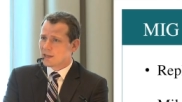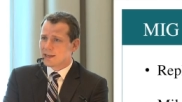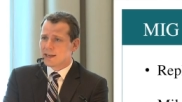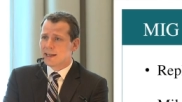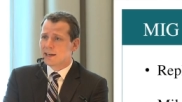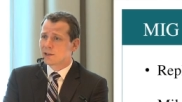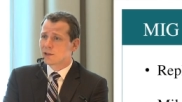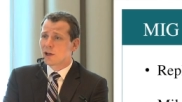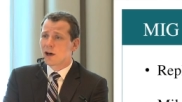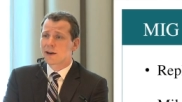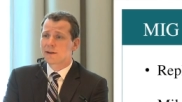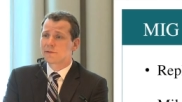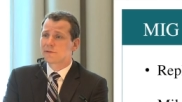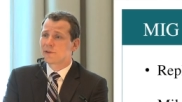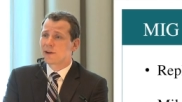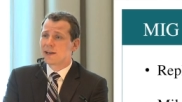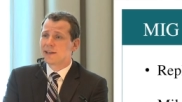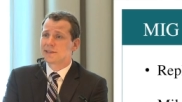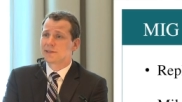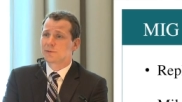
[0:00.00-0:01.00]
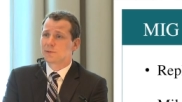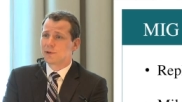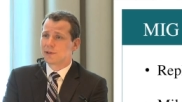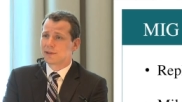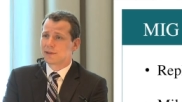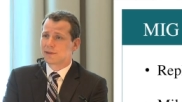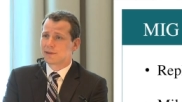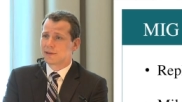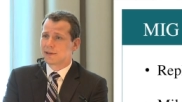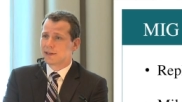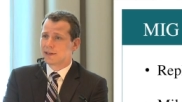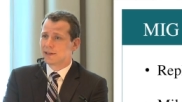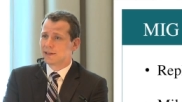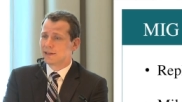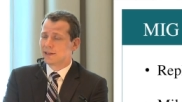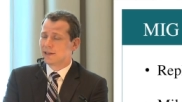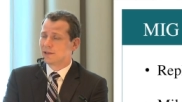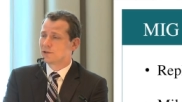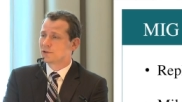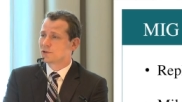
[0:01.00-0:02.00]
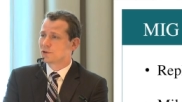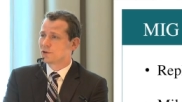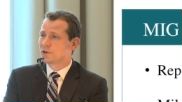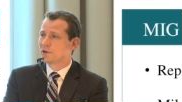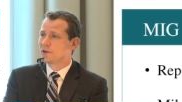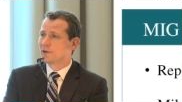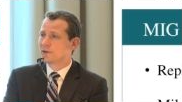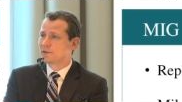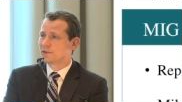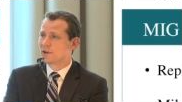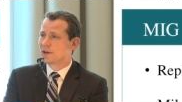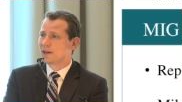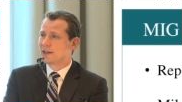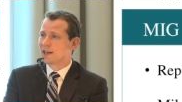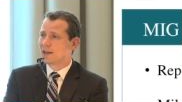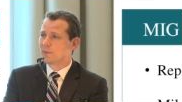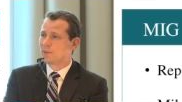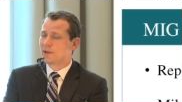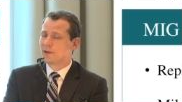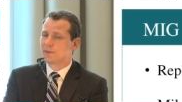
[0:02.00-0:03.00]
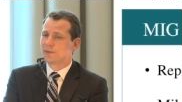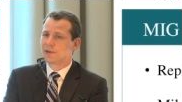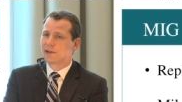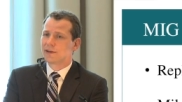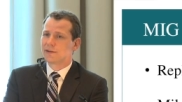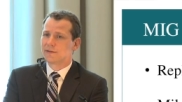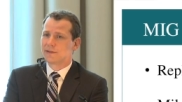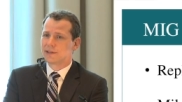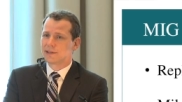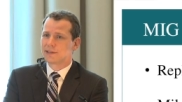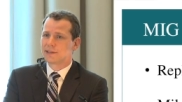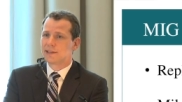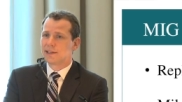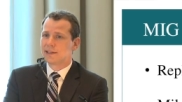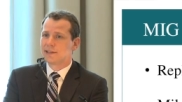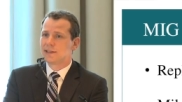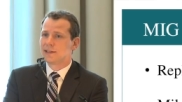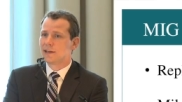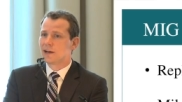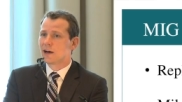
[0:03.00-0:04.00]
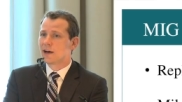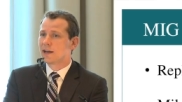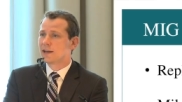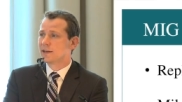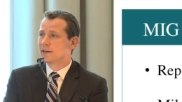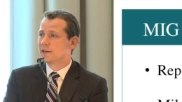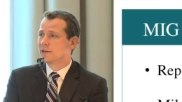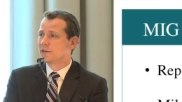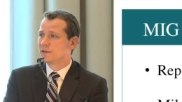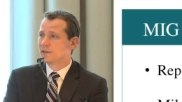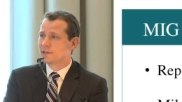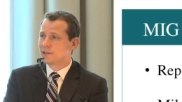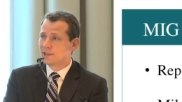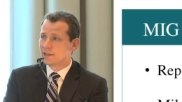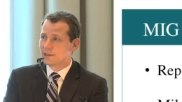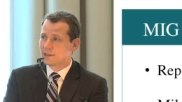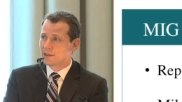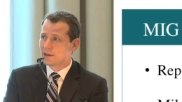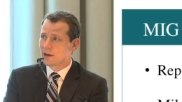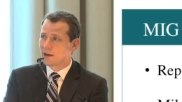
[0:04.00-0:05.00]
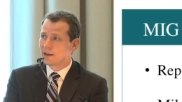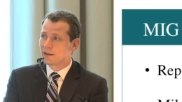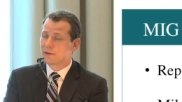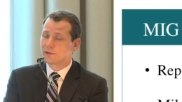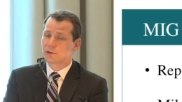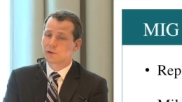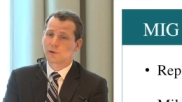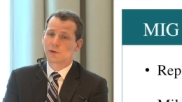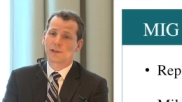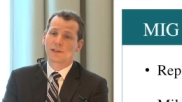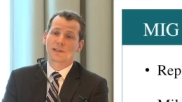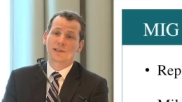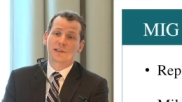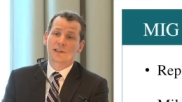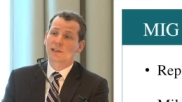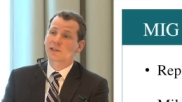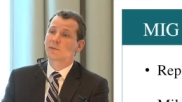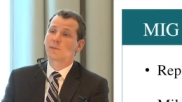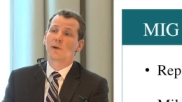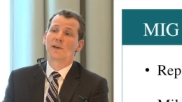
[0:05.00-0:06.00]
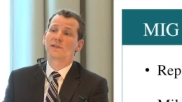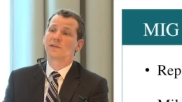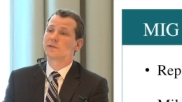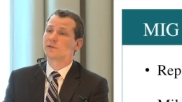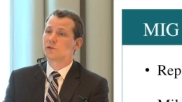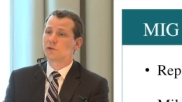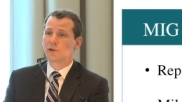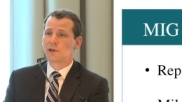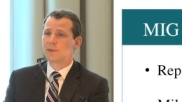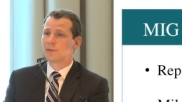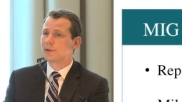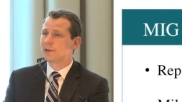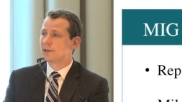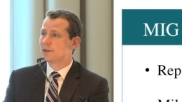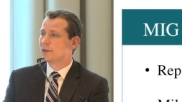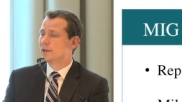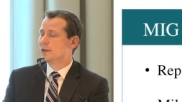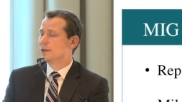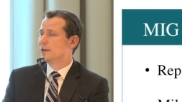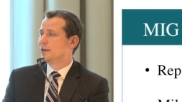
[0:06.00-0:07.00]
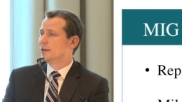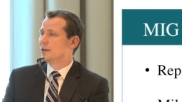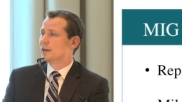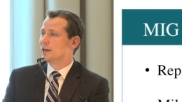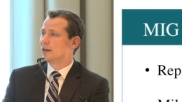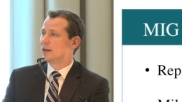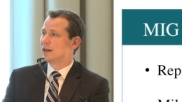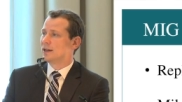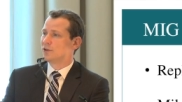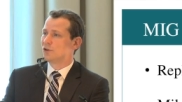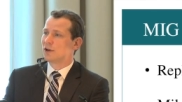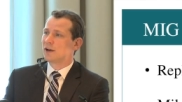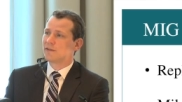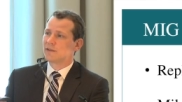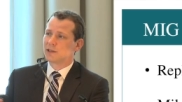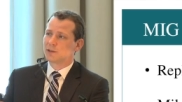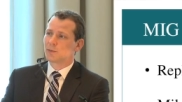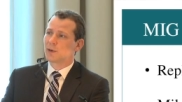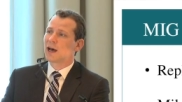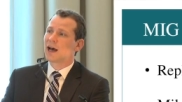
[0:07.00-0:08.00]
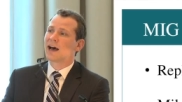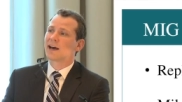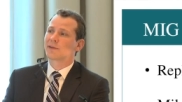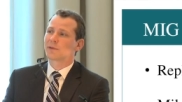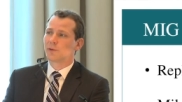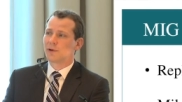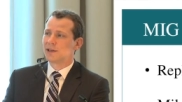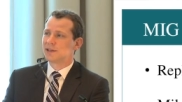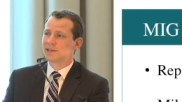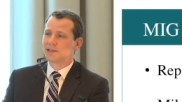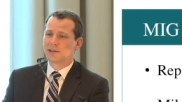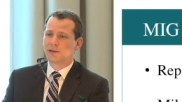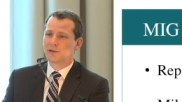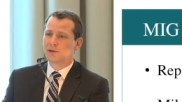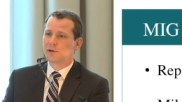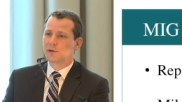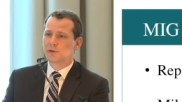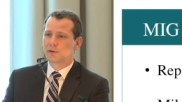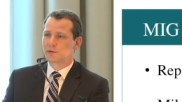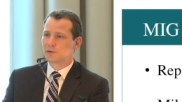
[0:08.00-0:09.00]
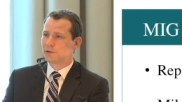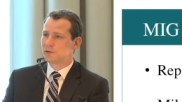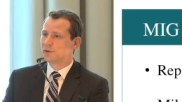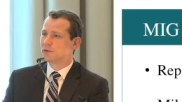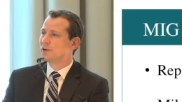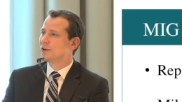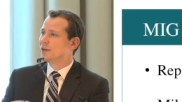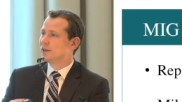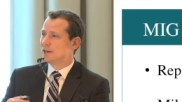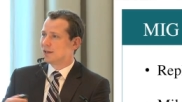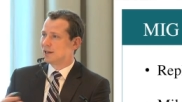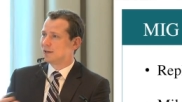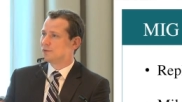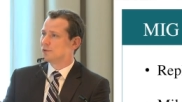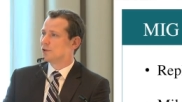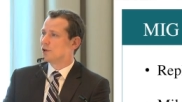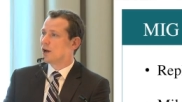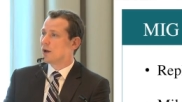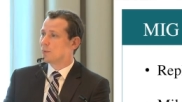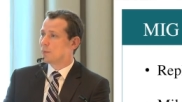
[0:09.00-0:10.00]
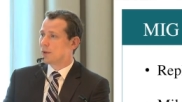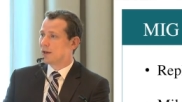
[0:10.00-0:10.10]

in a lot of fights with the insurer trying to get people out of the CTI. And under the CTI, there's only 6 months of treatment, and you have these pathways that you go through, and if you're not